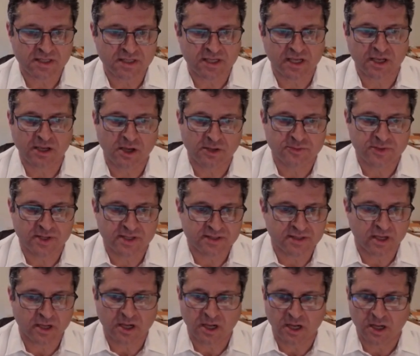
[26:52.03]

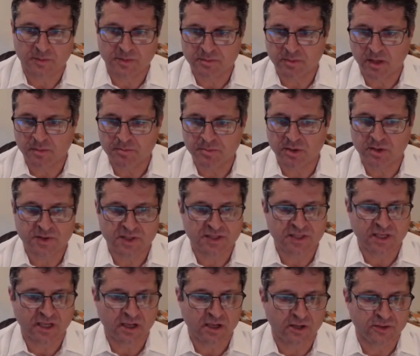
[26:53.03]
techcontracts.com, and my book, the
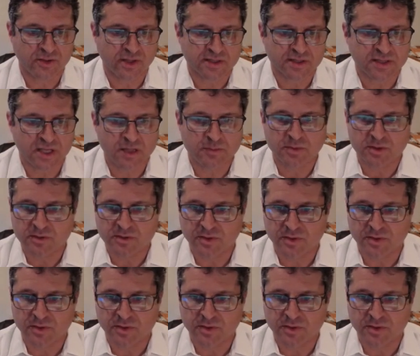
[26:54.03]
Tech Contracts Handbook.